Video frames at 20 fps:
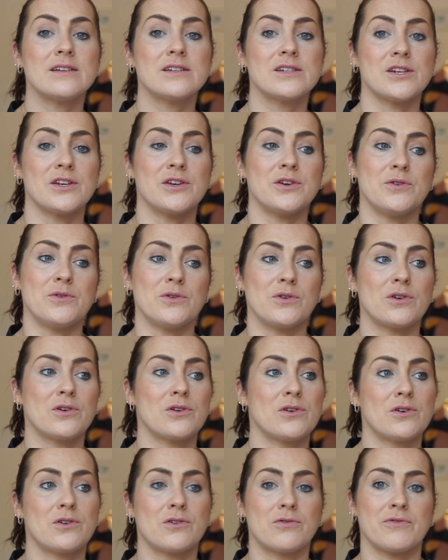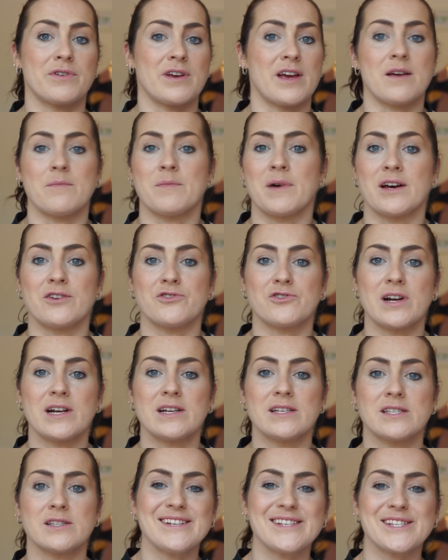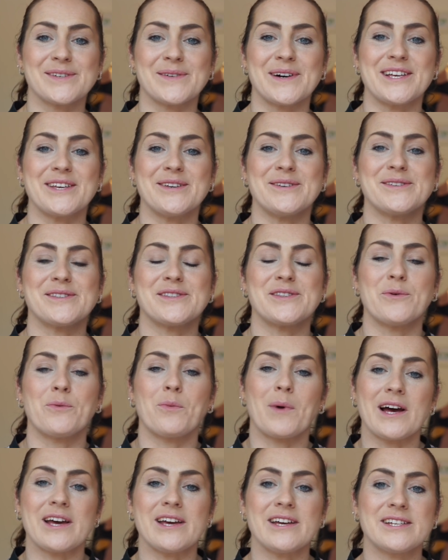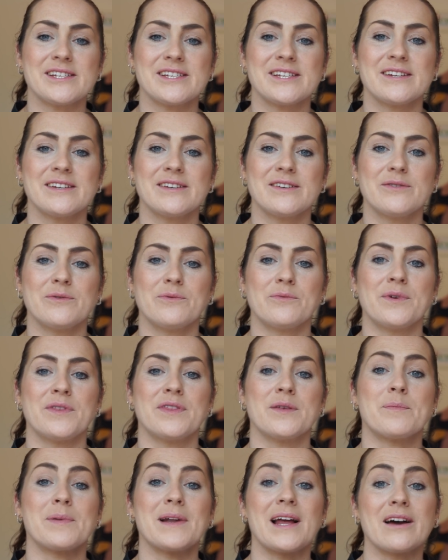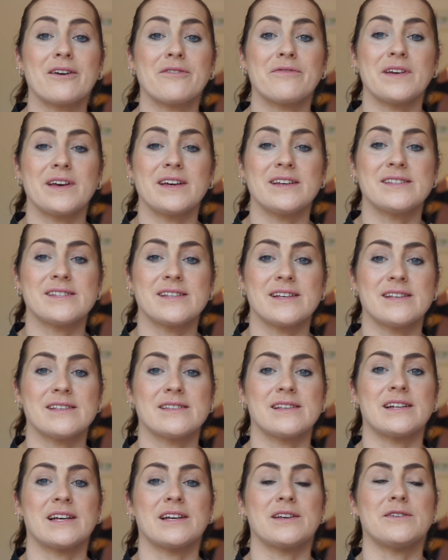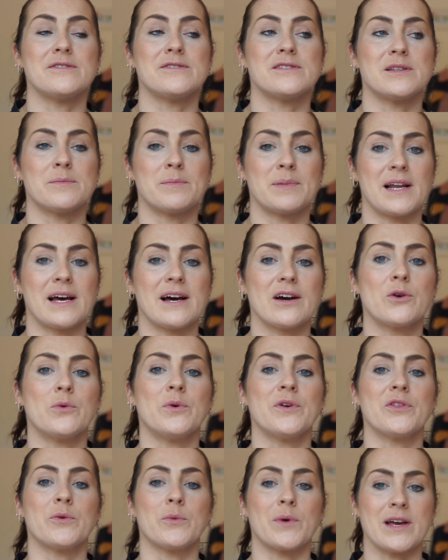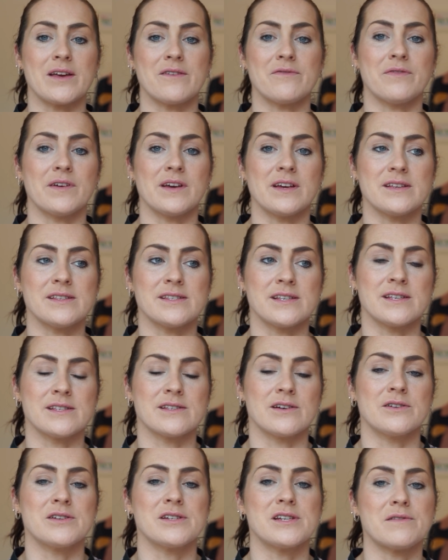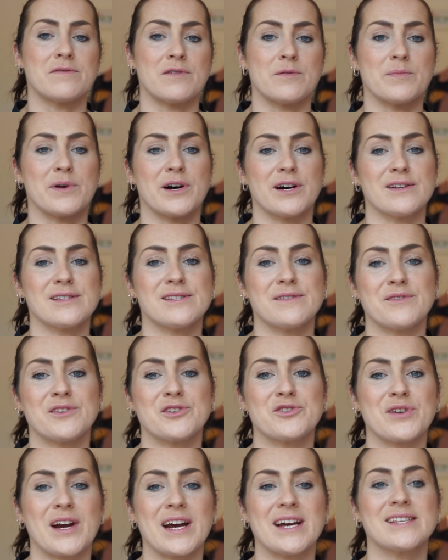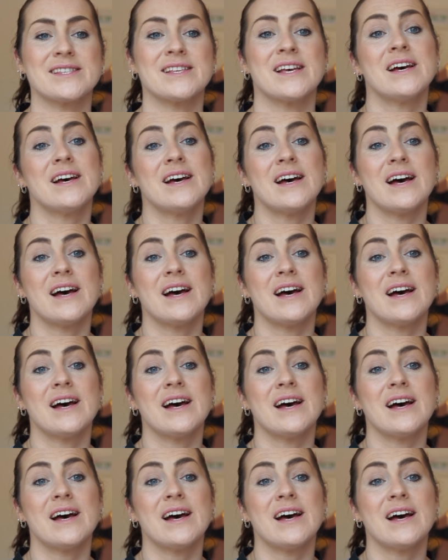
to create my dress. So I used the white with the black faces and I used the black with the white faces on different parts of the dress,